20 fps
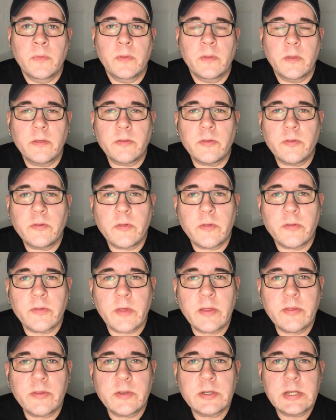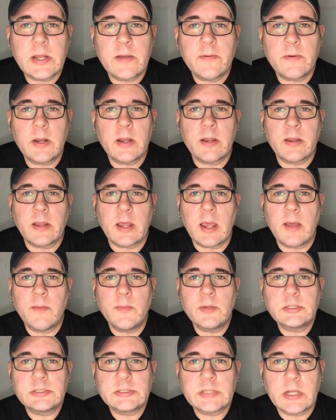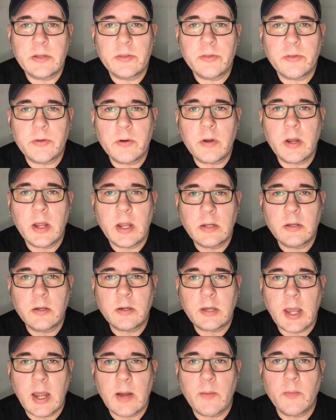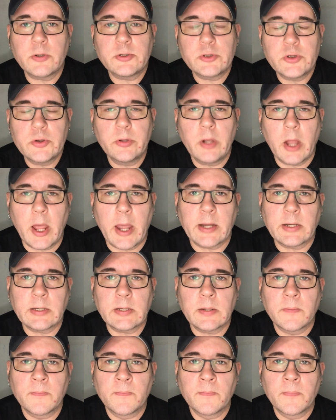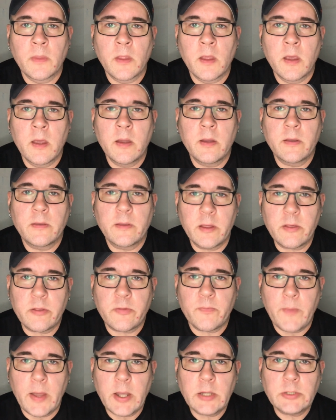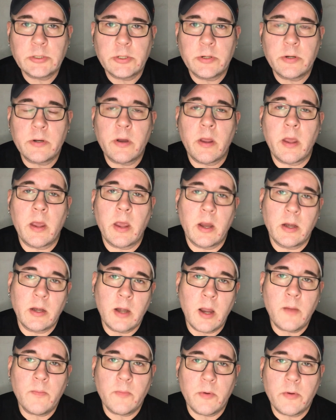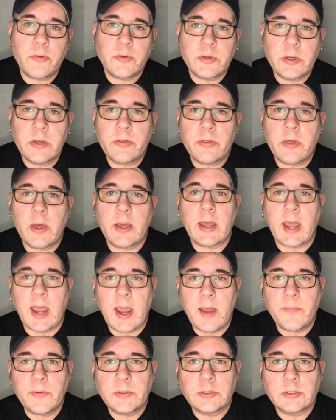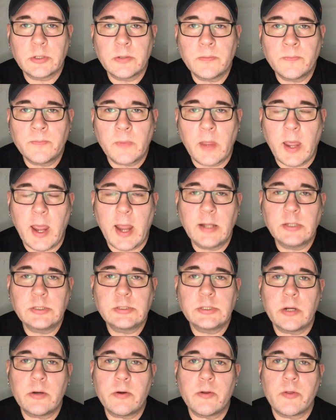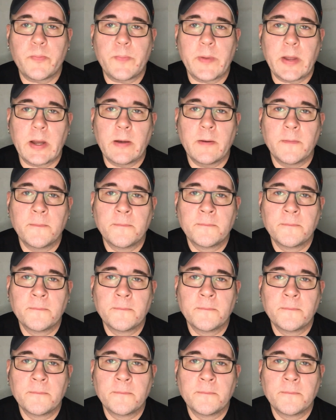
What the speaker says: This is the sensitivity of the image sensor in your camera to light. This measured in numbers just like aperture and shutter speed.